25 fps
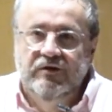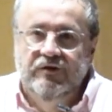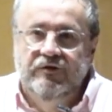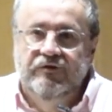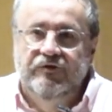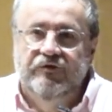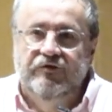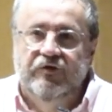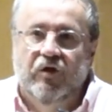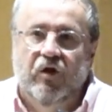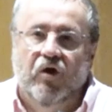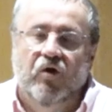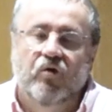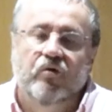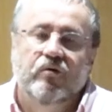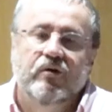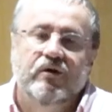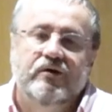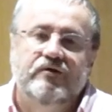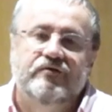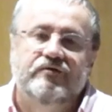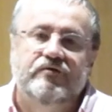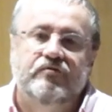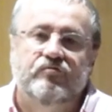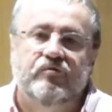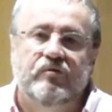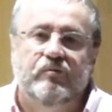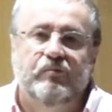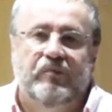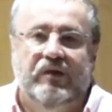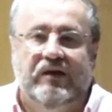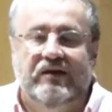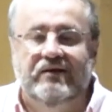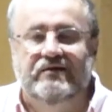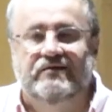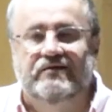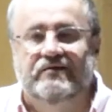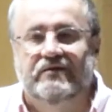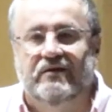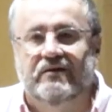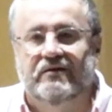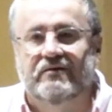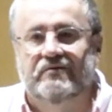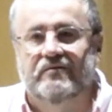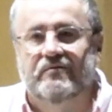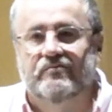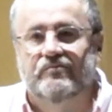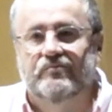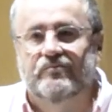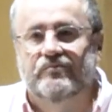So it's a
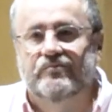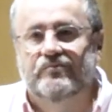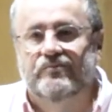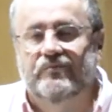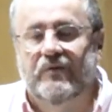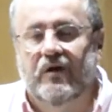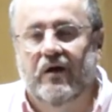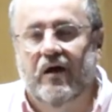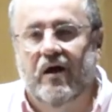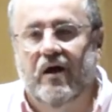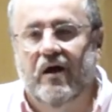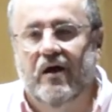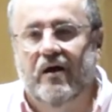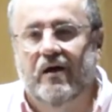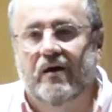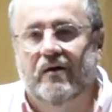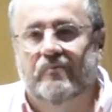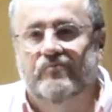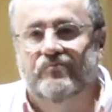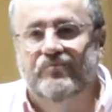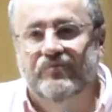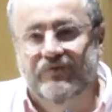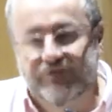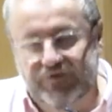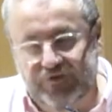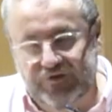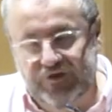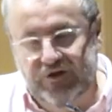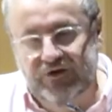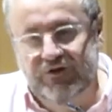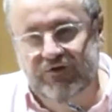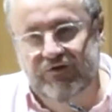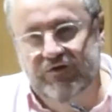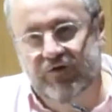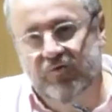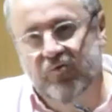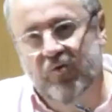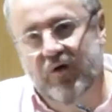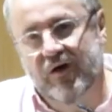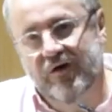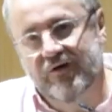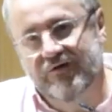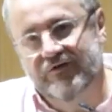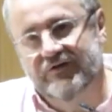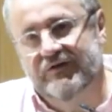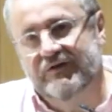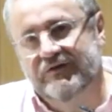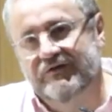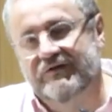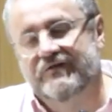repeated um, procedure,
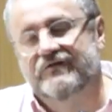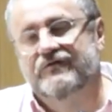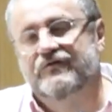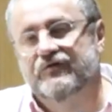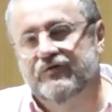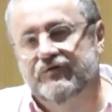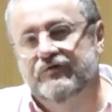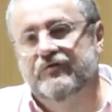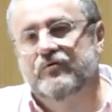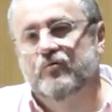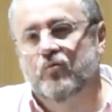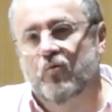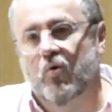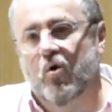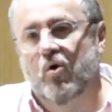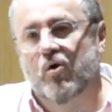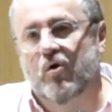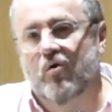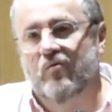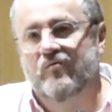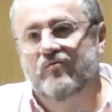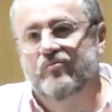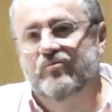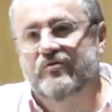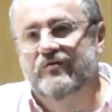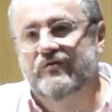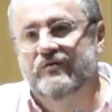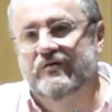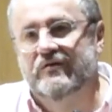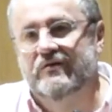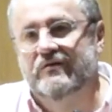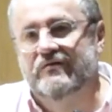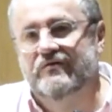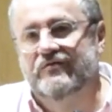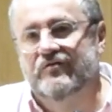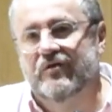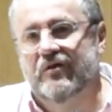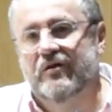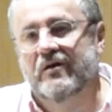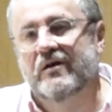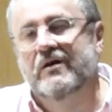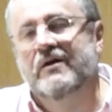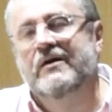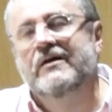whereas this is just a one-off procedure.